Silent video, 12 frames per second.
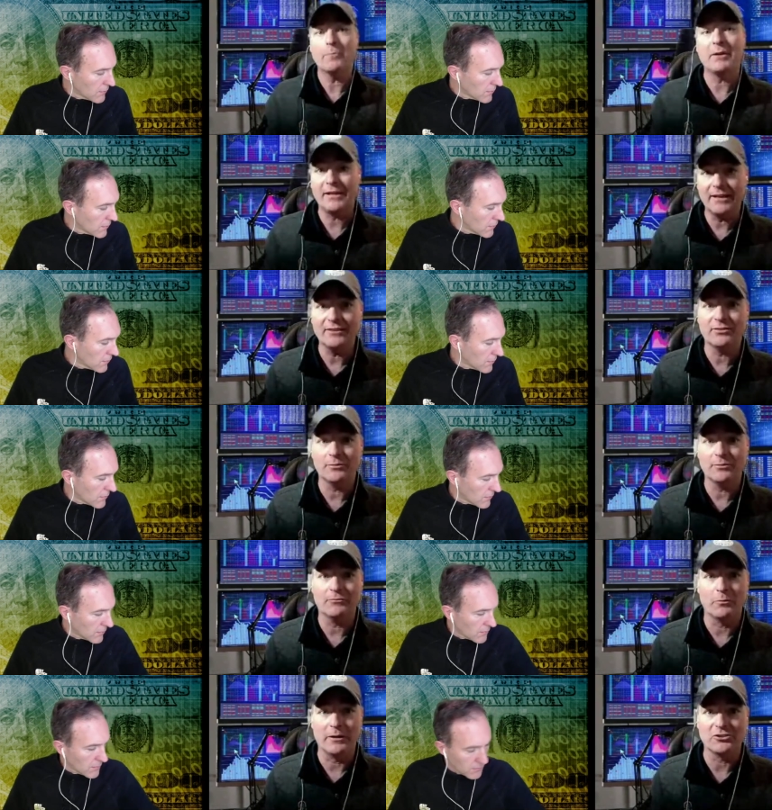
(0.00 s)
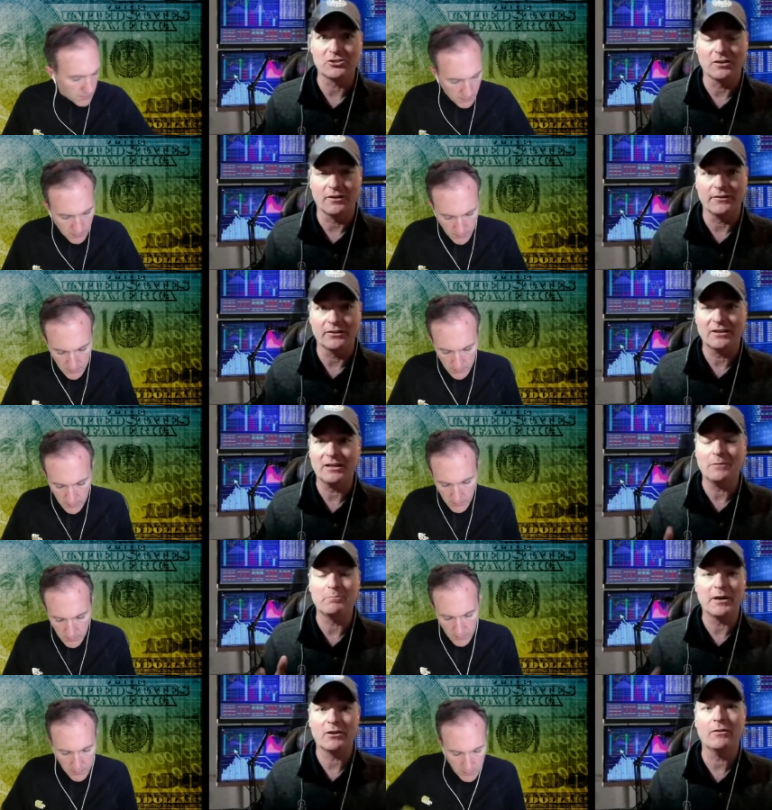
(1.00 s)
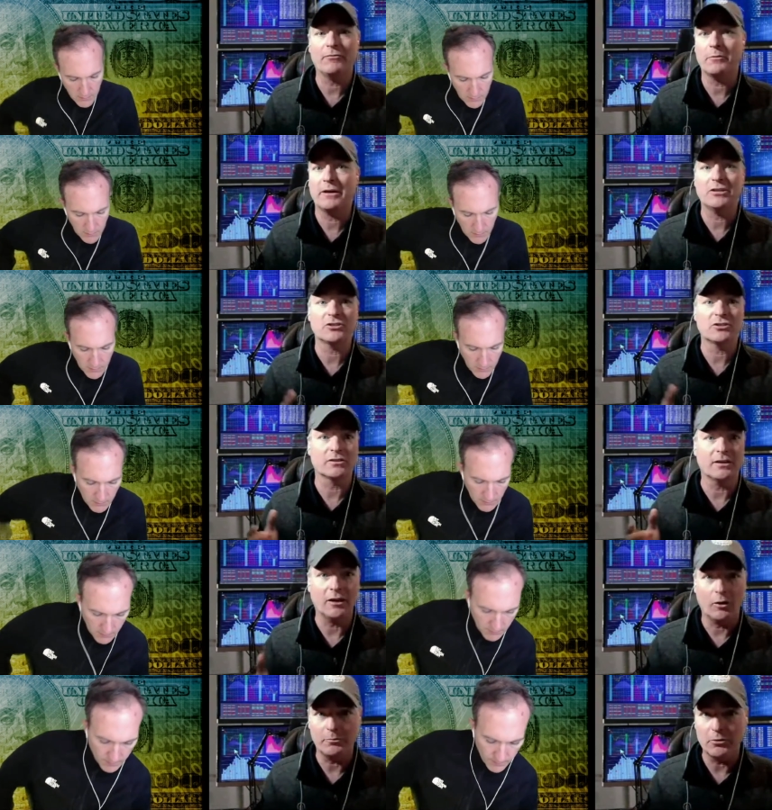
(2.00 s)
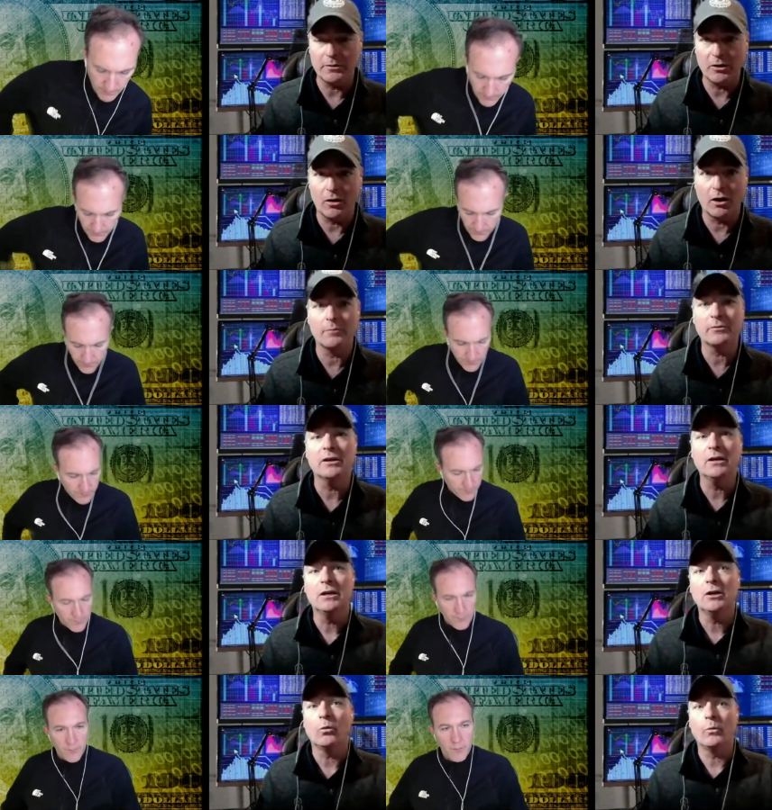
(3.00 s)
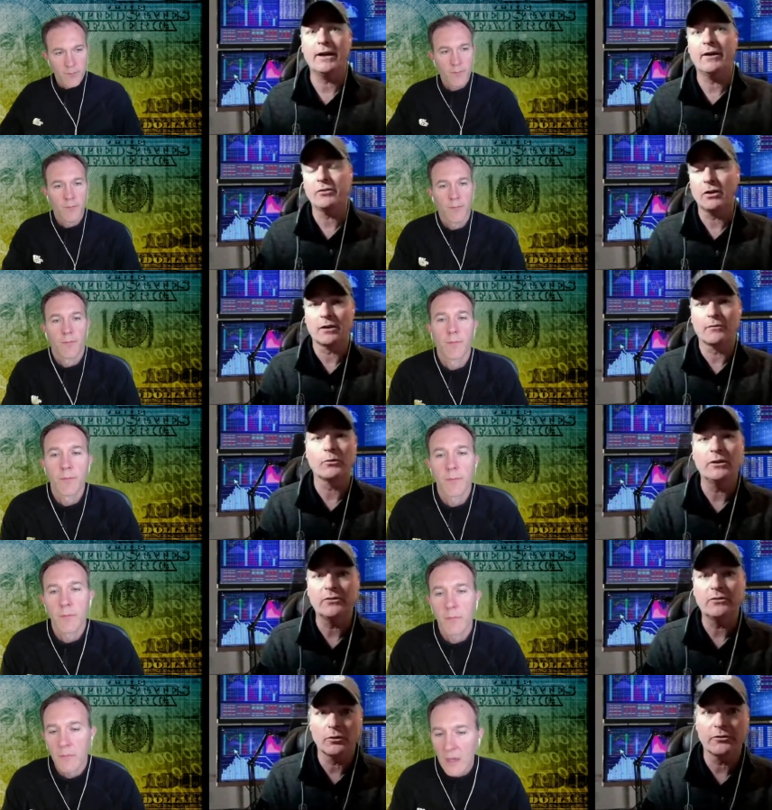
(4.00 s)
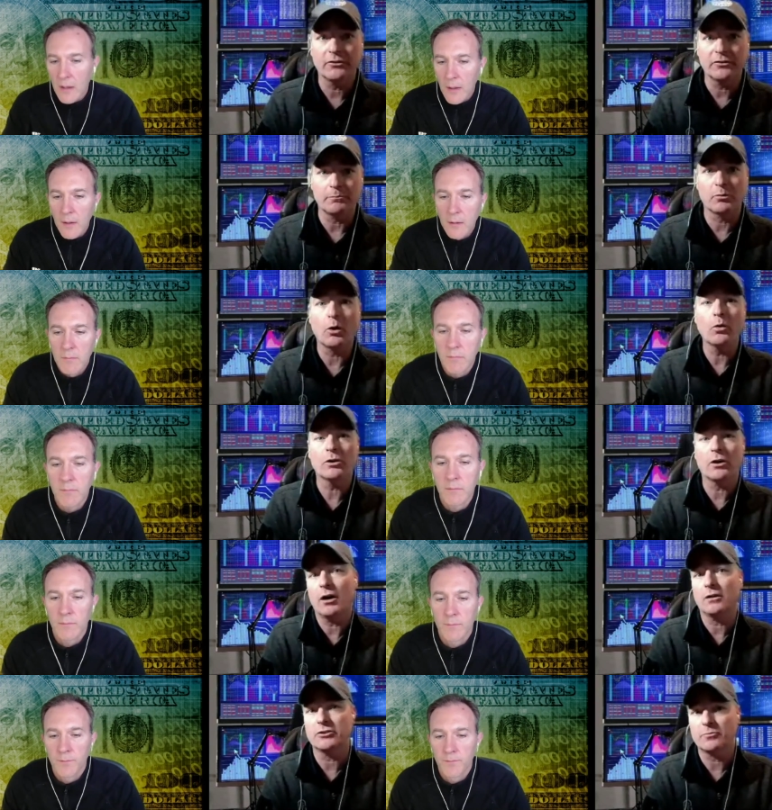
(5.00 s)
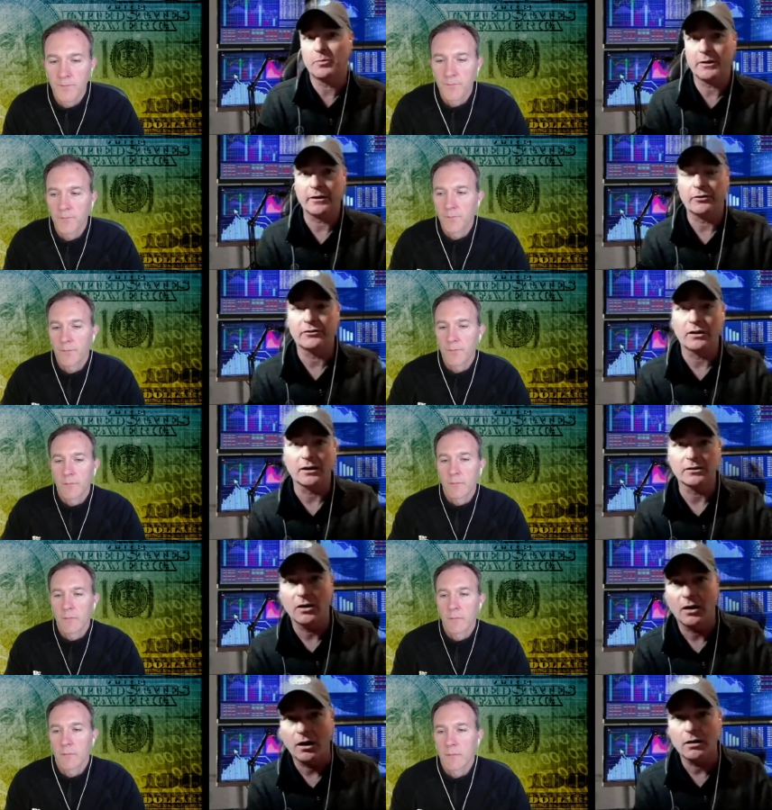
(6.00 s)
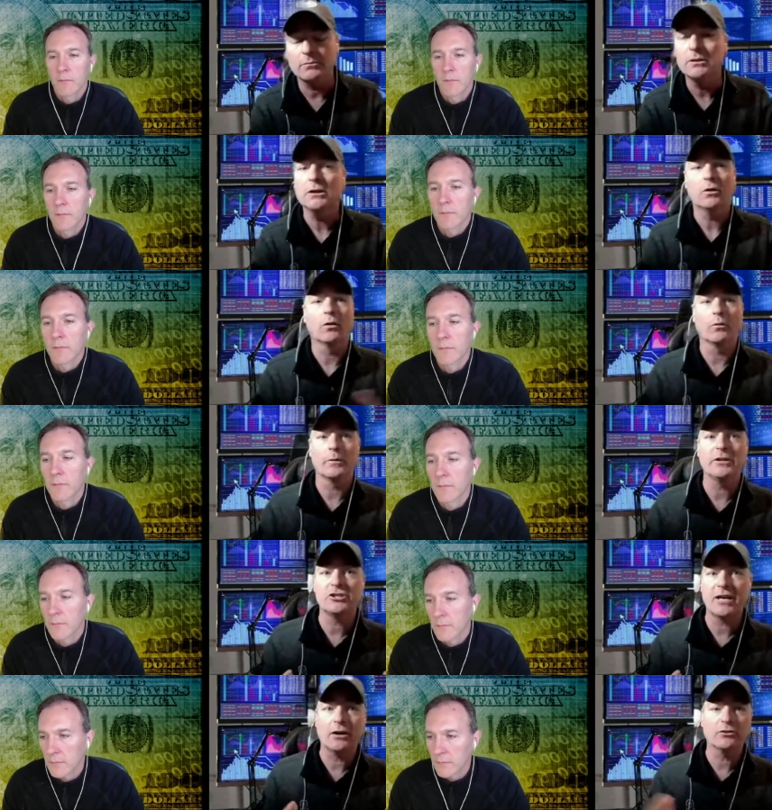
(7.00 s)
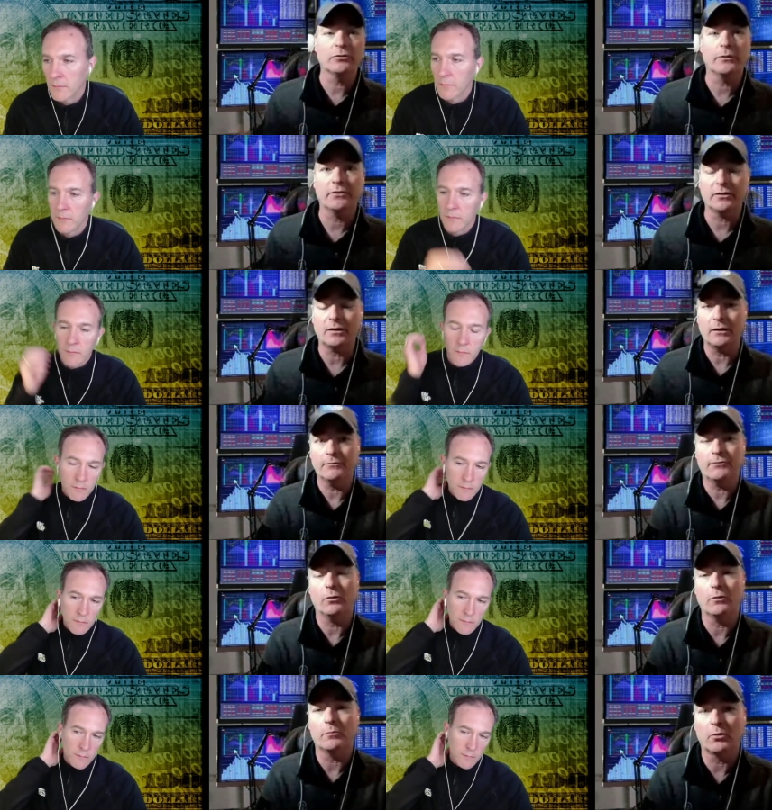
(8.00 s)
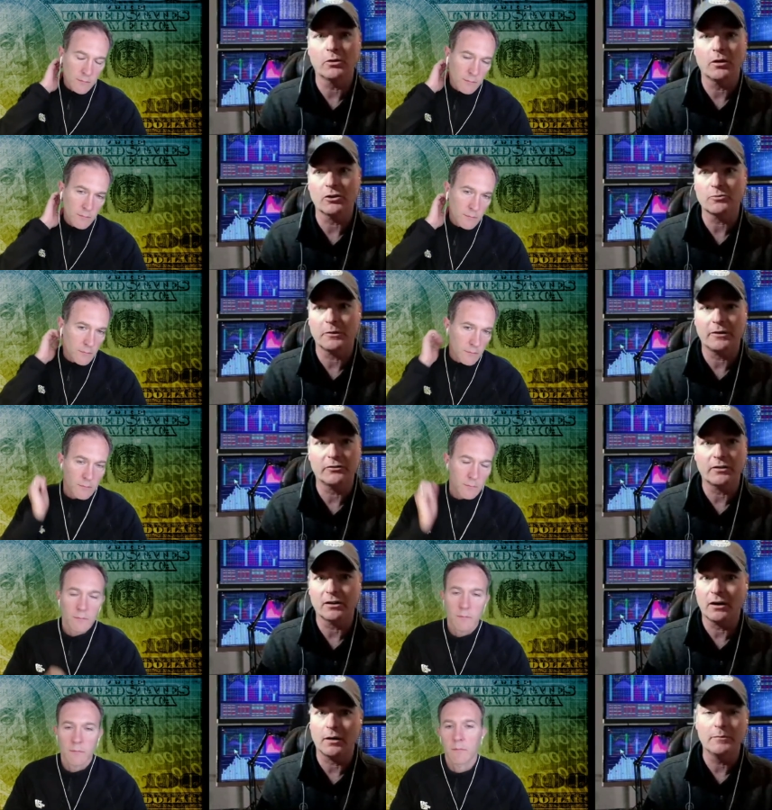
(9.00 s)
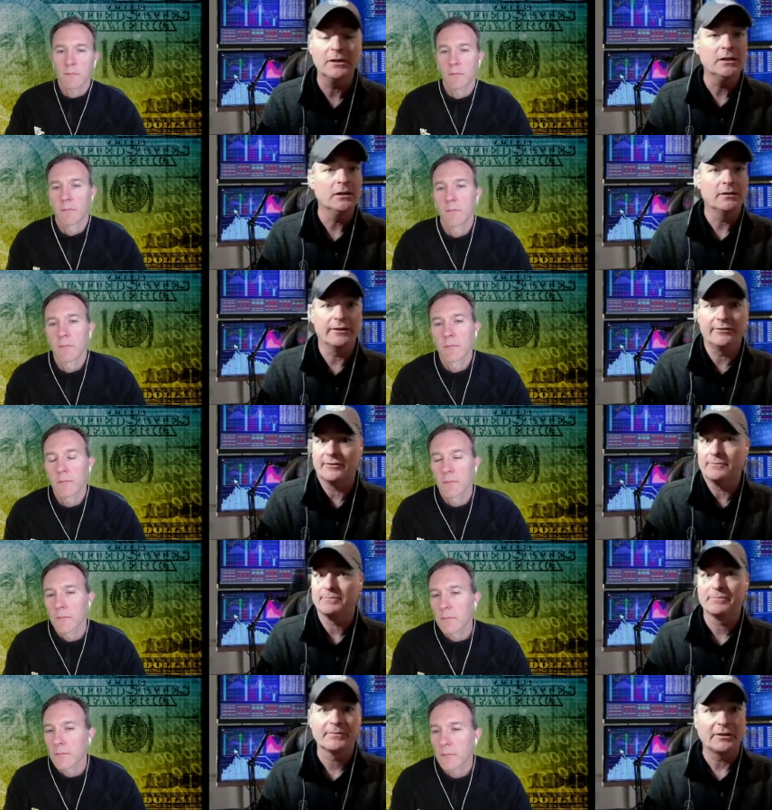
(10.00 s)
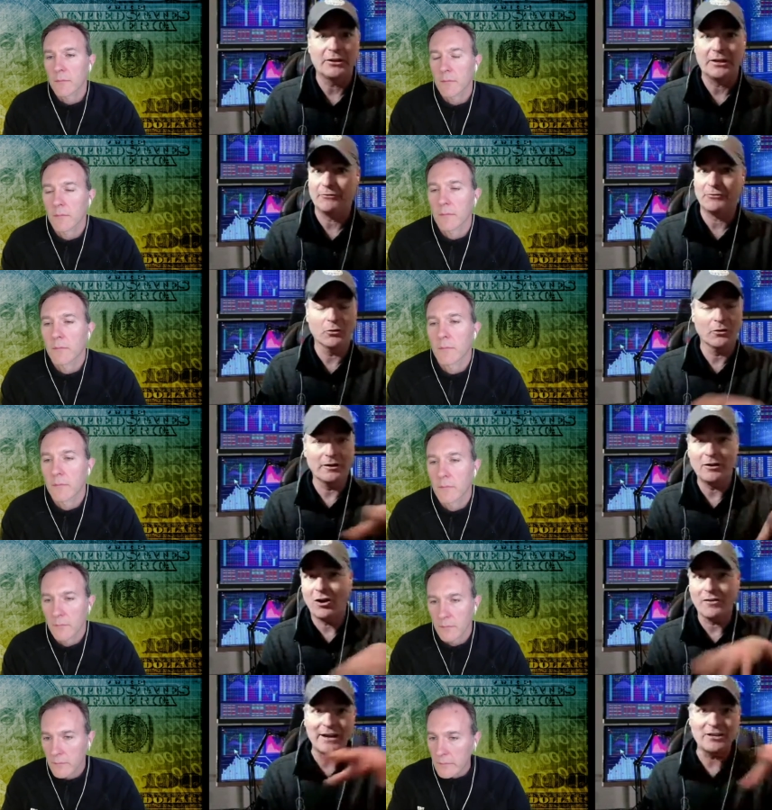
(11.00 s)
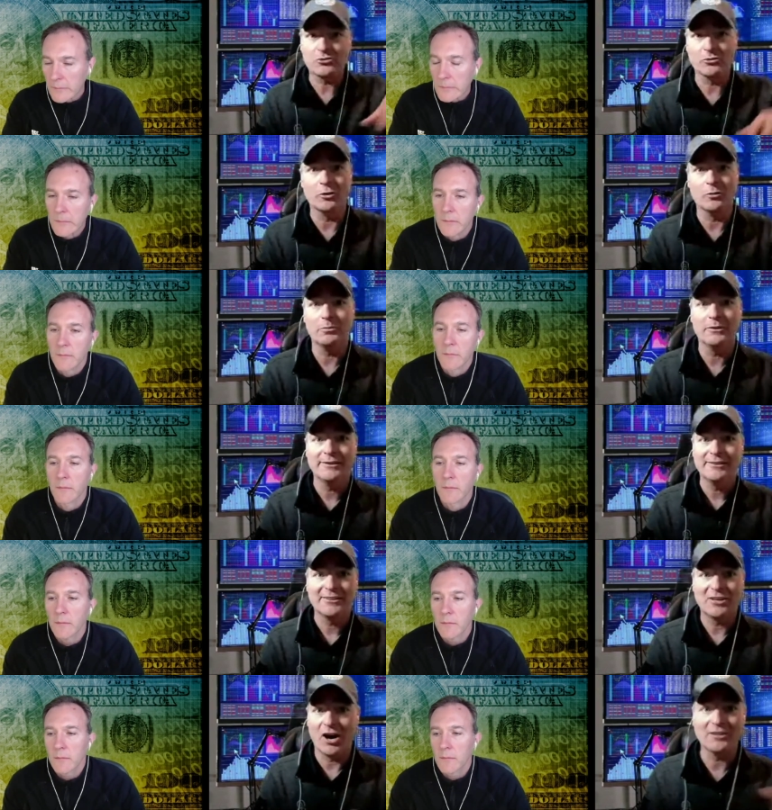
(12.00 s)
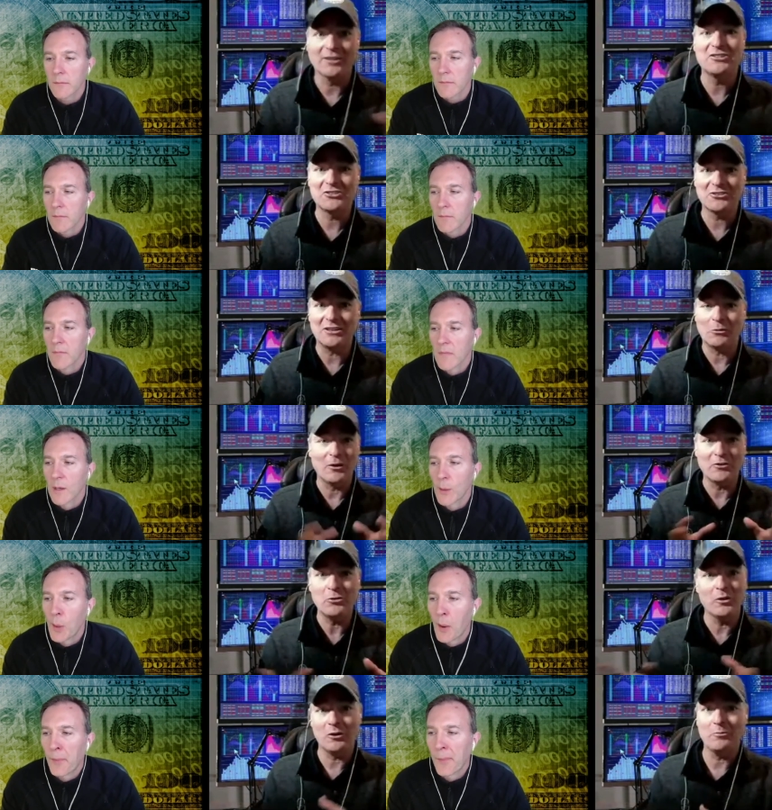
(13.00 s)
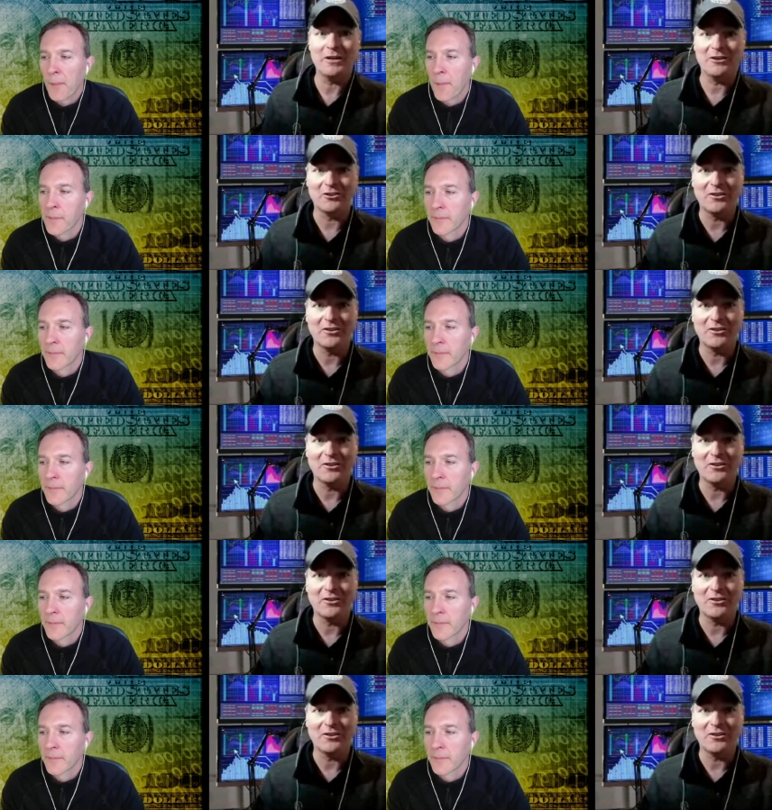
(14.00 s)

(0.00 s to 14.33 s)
Speaker 1: by getting some information on this. Getting better information is going to help you to be armed. We have a lot of resources at procollegeplanners.com or reach out to us at info at procollegeplanners.com. Listen, if you're in our age group College is whether you want to admit it or